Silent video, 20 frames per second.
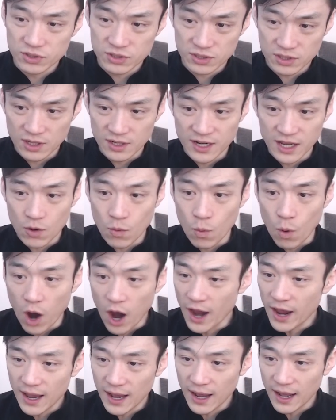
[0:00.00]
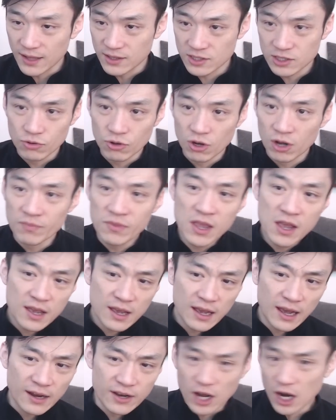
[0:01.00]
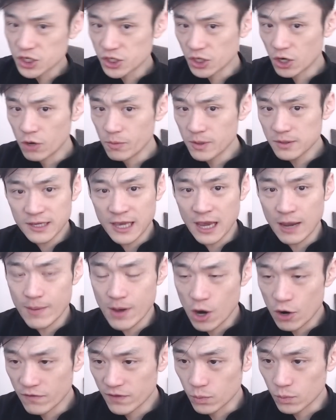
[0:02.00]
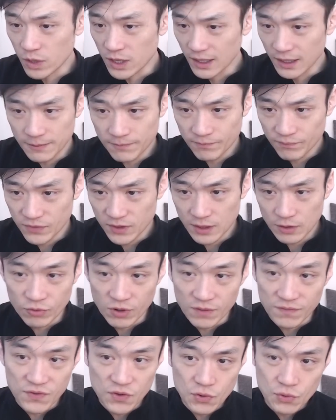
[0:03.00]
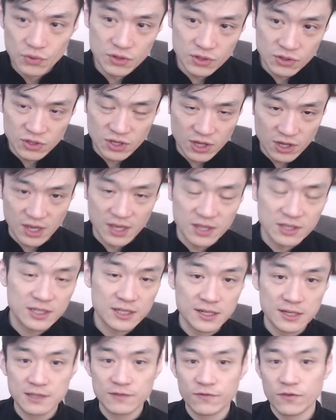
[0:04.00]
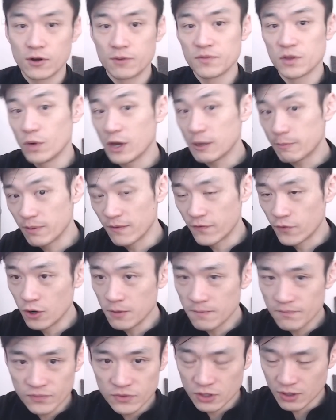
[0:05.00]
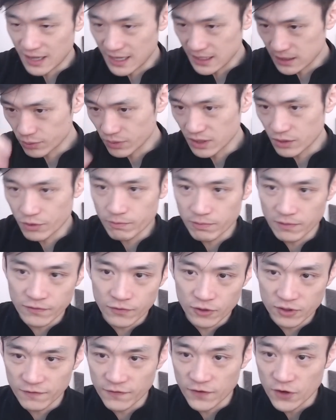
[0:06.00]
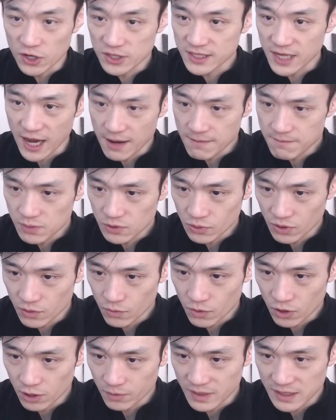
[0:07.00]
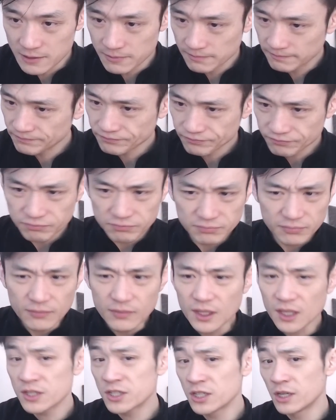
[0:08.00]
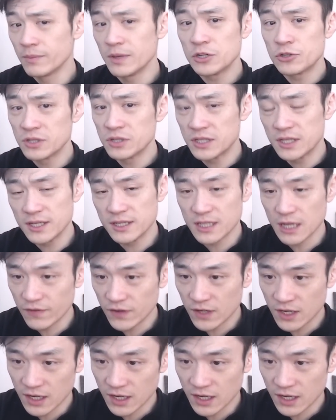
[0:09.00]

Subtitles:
Nick White and so on. Nigel Owens came out over the week, reviewed the incidents from the week before, not last week, the week before, the first game between the Wallabies. Some interesting stuff he kind